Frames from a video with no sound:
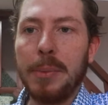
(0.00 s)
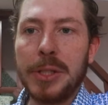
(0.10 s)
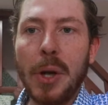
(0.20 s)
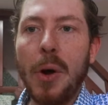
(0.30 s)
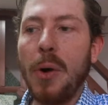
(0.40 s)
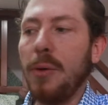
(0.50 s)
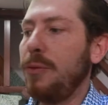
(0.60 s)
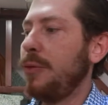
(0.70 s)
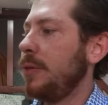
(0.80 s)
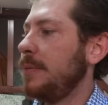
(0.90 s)

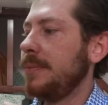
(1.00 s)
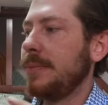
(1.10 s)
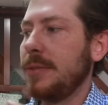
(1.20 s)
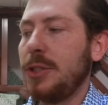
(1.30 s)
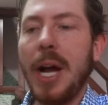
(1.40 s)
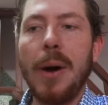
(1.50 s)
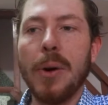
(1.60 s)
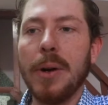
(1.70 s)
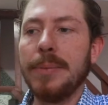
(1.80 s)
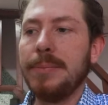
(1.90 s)
stove,
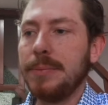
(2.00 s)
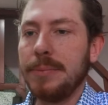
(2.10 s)
shower,